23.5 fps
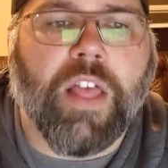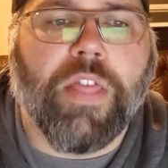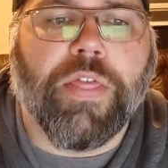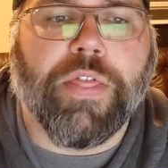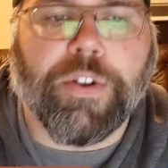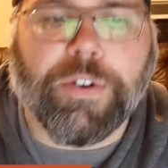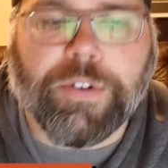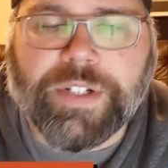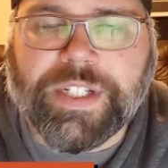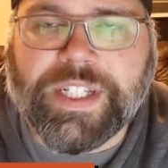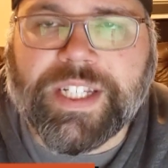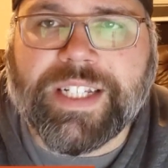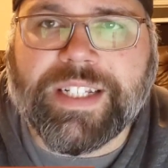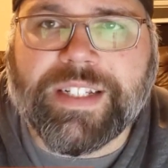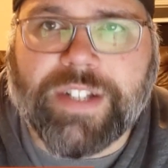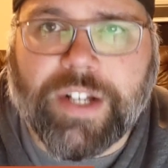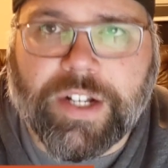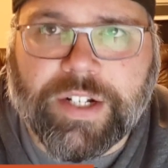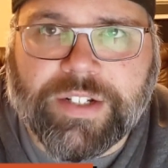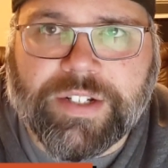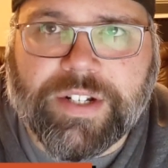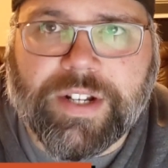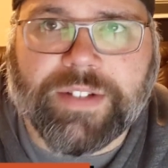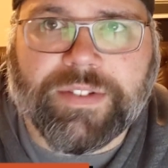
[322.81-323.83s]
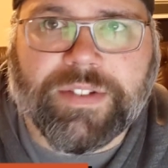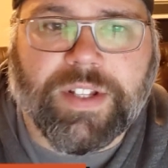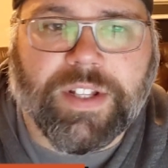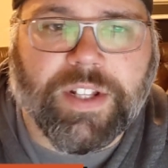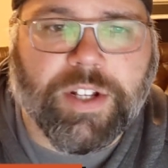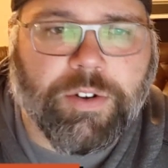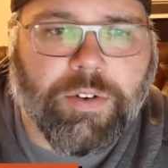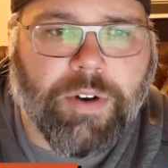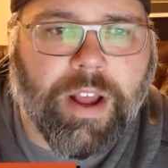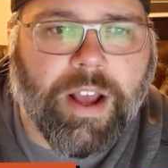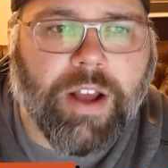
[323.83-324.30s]
thirteen touchdowns
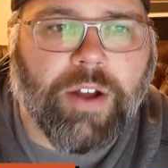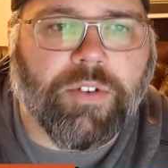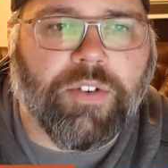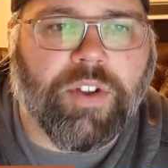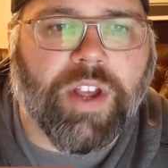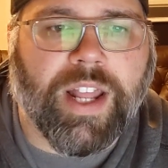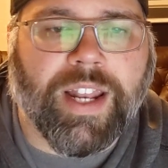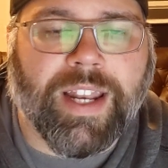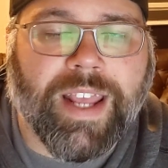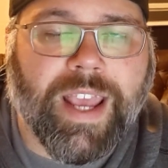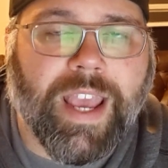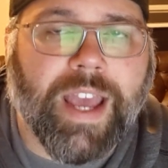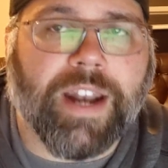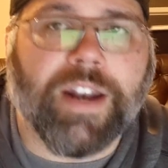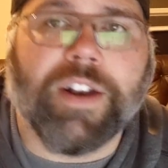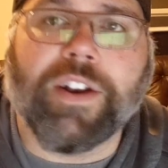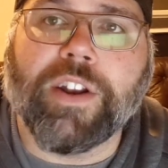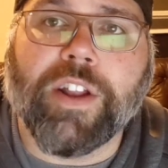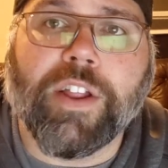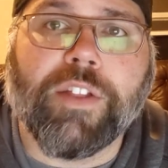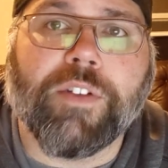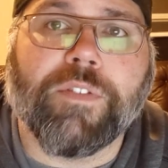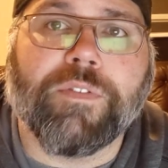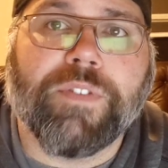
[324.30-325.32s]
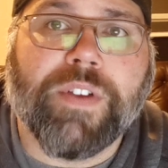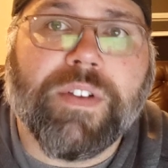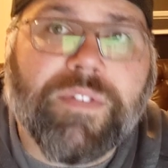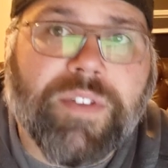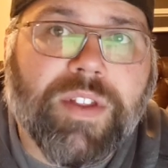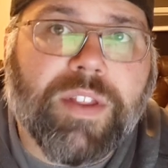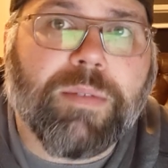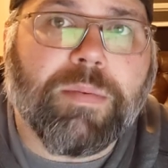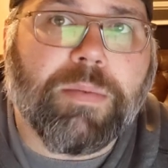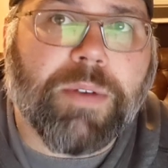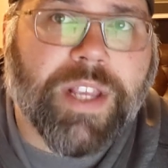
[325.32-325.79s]
on the ground, and he added another
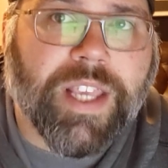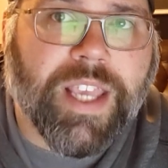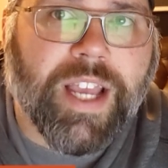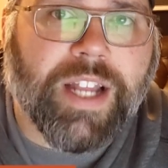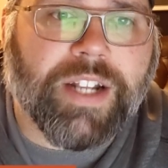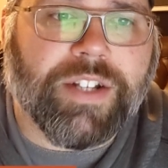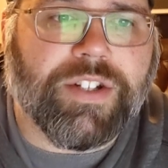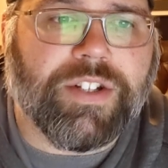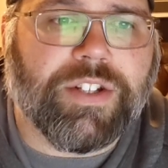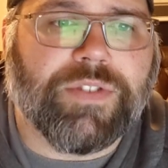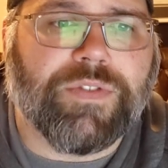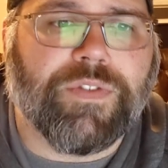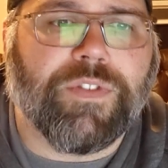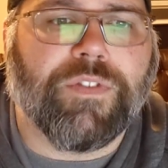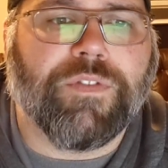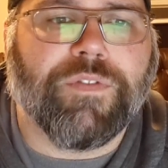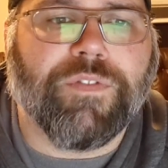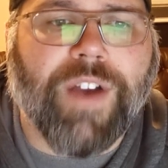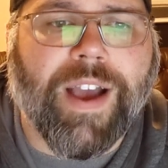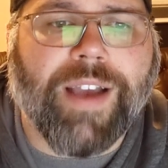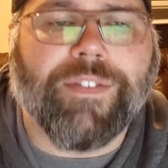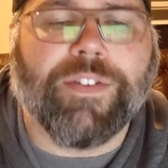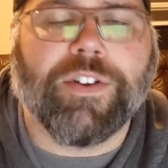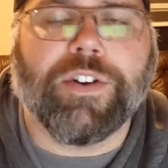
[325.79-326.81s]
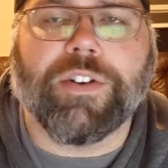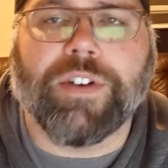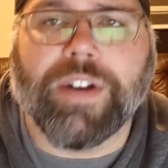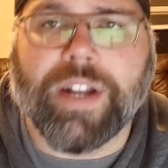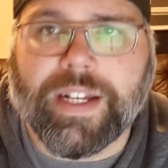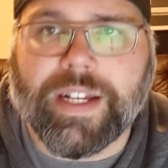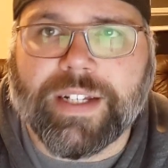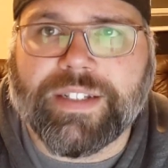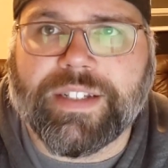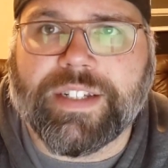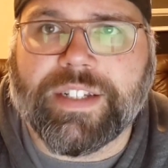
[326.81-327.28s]
fifty-three catches for five hundred
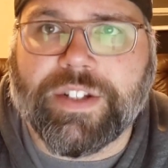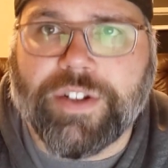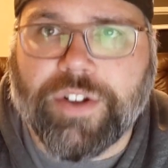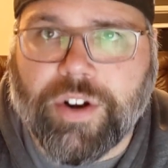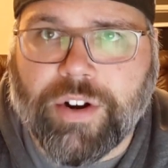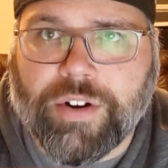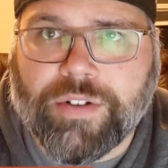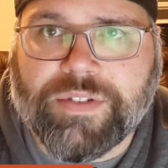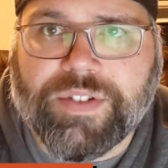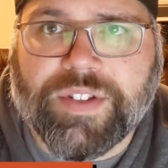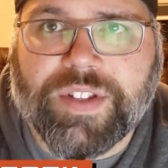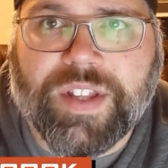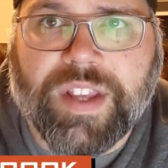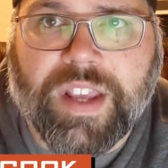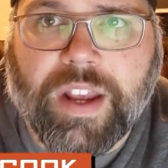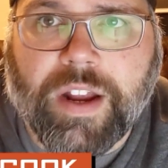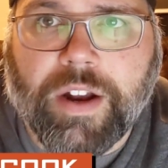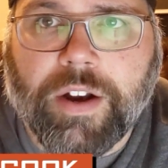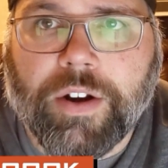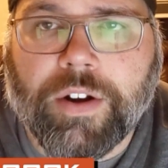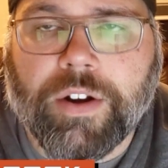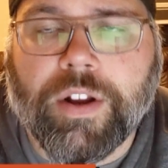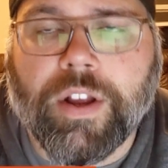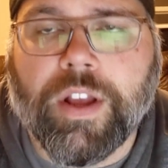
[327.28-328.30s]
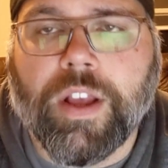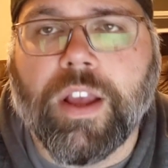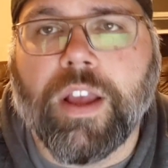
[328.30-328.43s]
nineteen yards in the air.